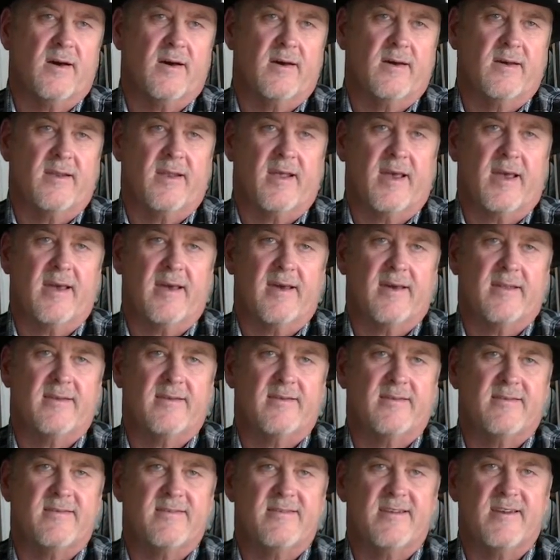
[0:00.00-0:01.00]
It
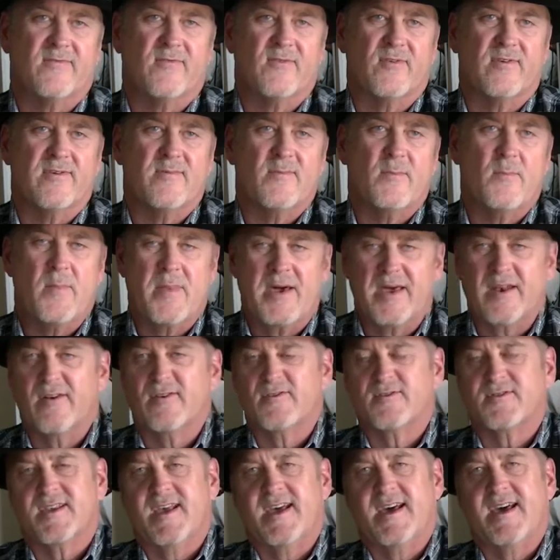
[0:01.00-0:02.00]
had different
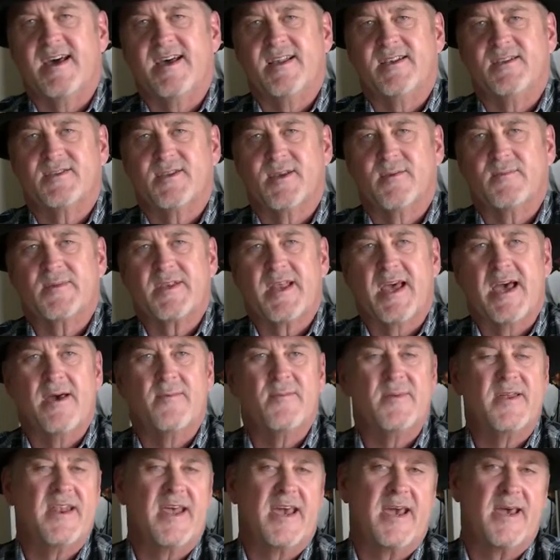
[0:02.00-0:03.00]
metal signs.
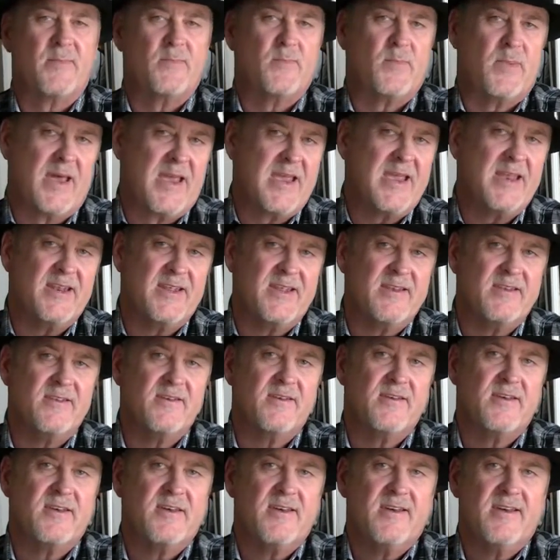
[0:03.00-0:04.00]
Sometimes it had painted
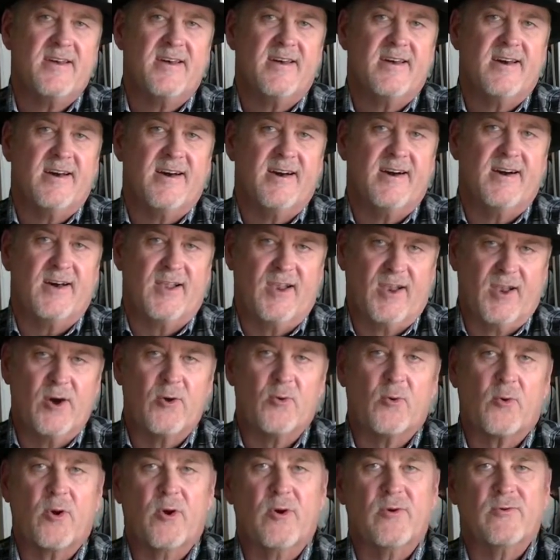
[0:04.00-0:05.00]

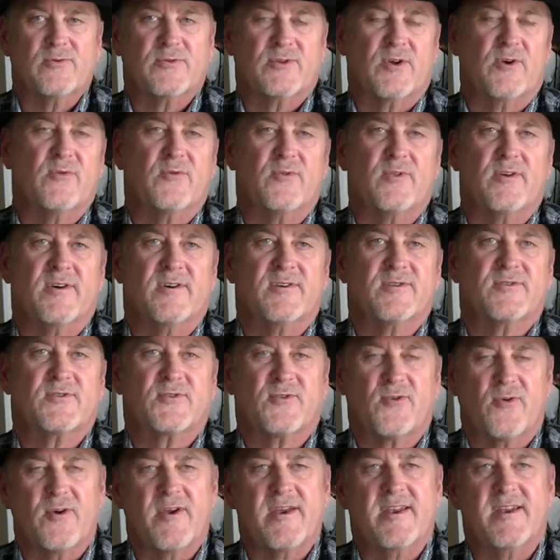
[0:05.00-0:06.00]
logos on the
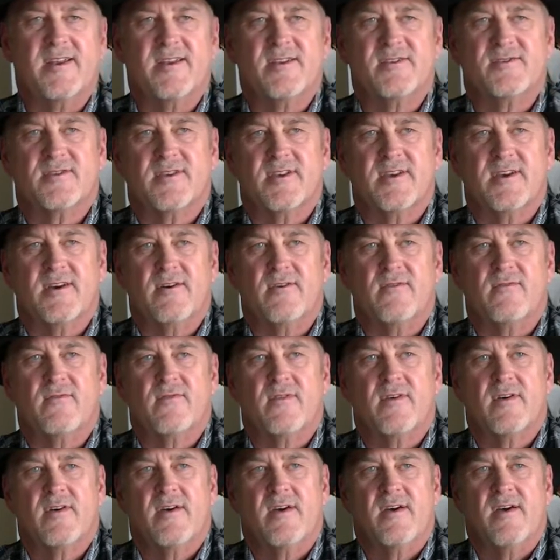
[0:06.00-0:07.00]
screen itself
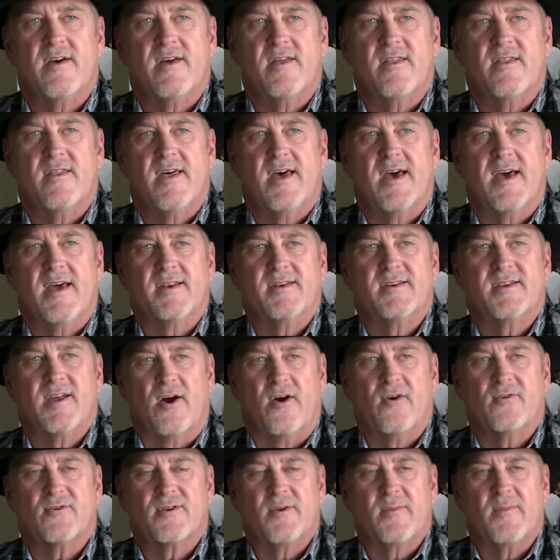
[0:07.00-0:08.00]
that
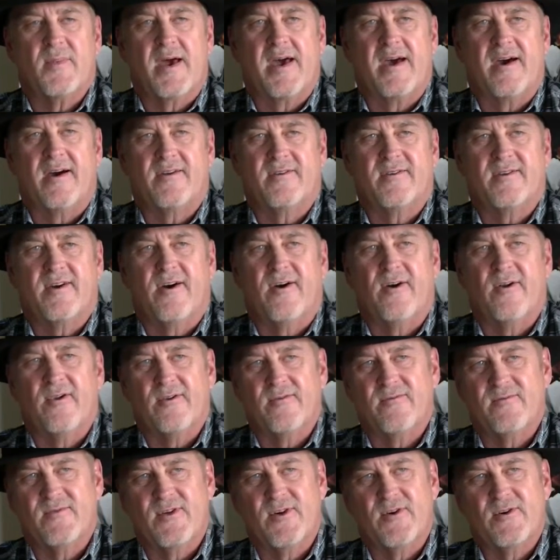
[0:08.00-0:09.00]
talked about all
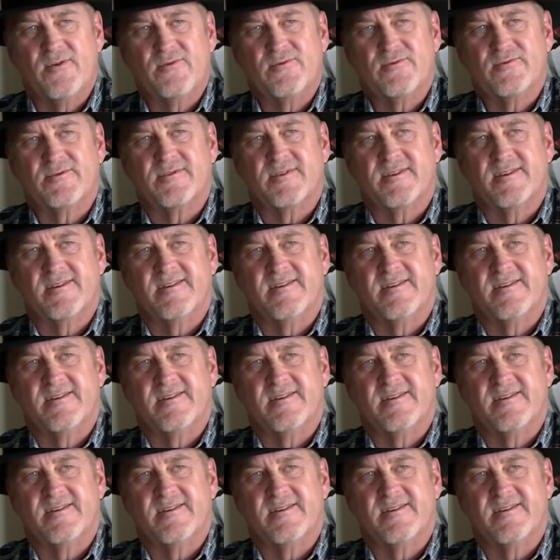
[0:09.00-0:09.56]
of those